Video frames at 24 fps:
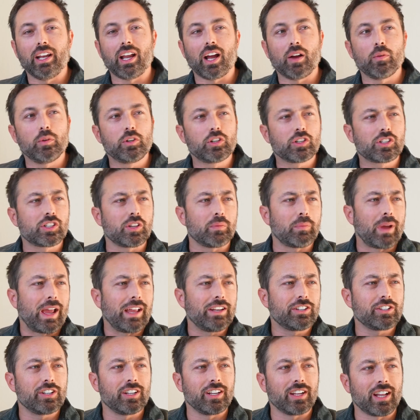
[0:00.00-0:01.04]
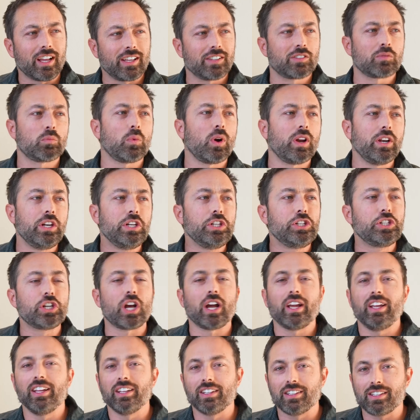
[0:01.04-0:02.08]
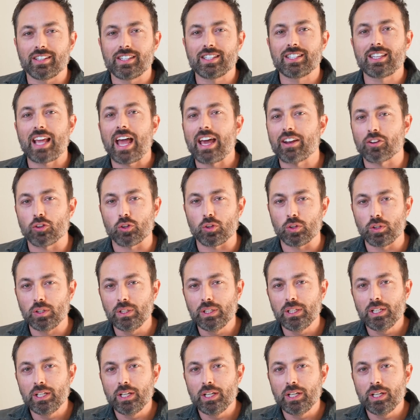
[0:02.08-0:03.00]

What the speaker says: I would just imagine it as one giant saddle.